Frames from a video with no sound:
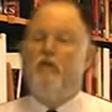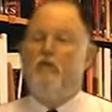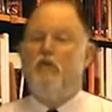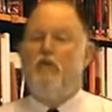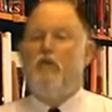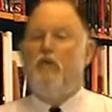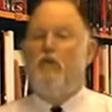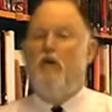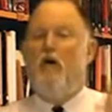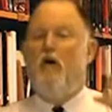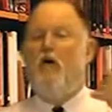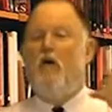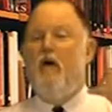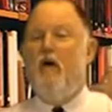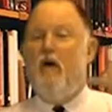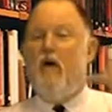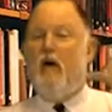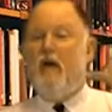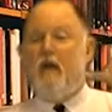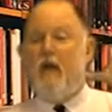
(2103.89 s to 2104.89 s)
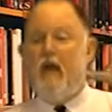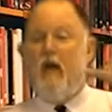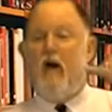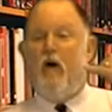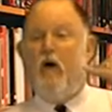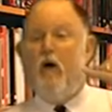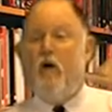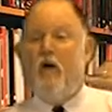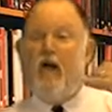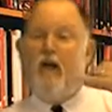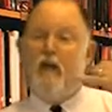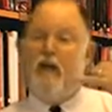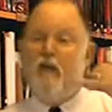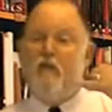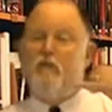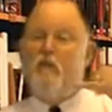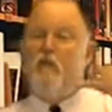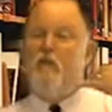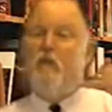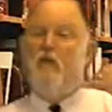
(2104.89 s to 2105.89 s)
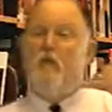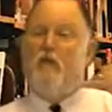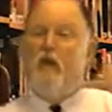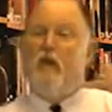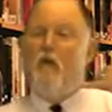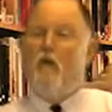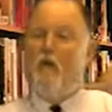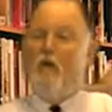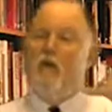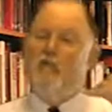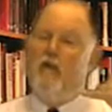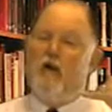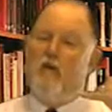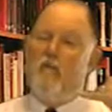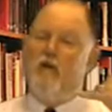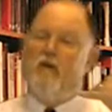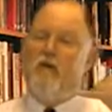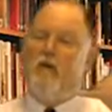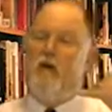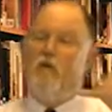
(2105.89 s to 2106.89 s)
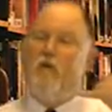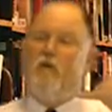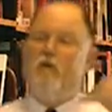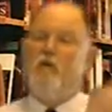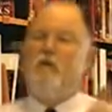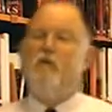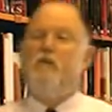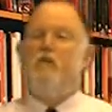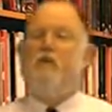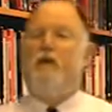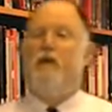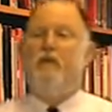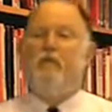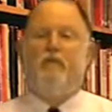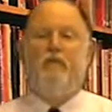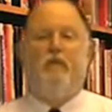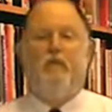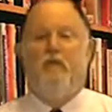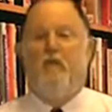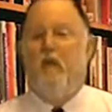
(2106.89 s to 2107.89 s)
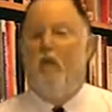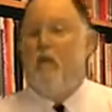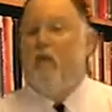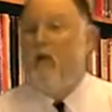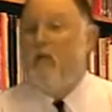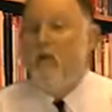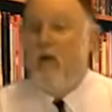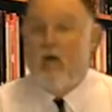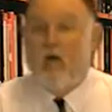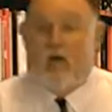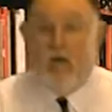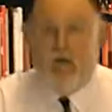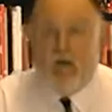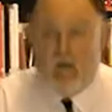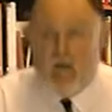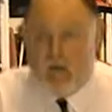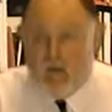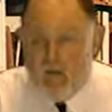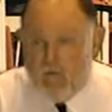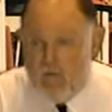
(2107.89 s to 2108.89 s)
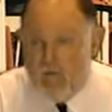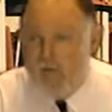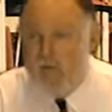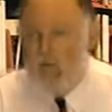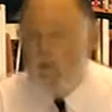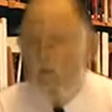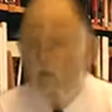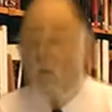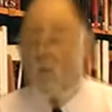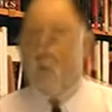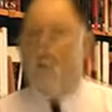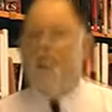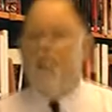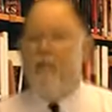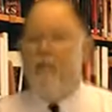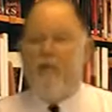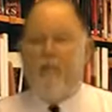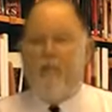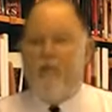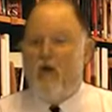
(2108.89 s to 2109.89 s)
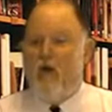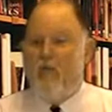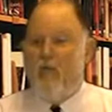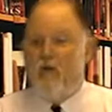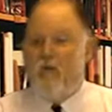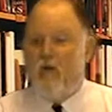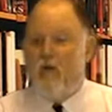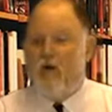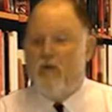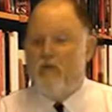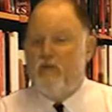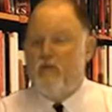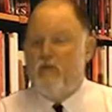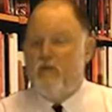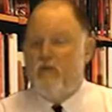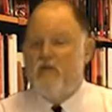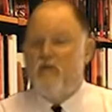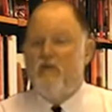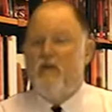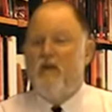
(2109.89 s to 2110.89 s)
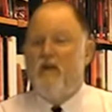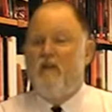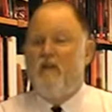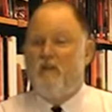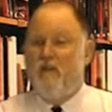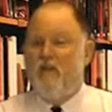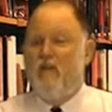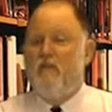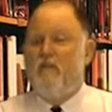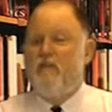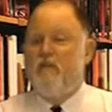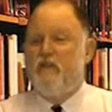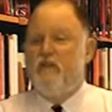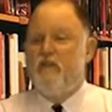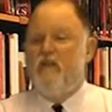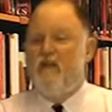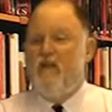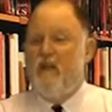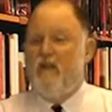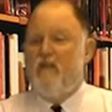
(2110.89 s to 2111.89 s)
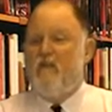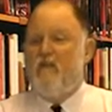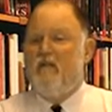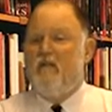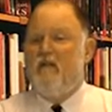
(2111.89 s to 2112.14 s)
So you go, yeah, well, I guess that's okay. We can try to make that work. Then you hang up the phone and go, what am I going to do? My profit margin just took a 30% hit.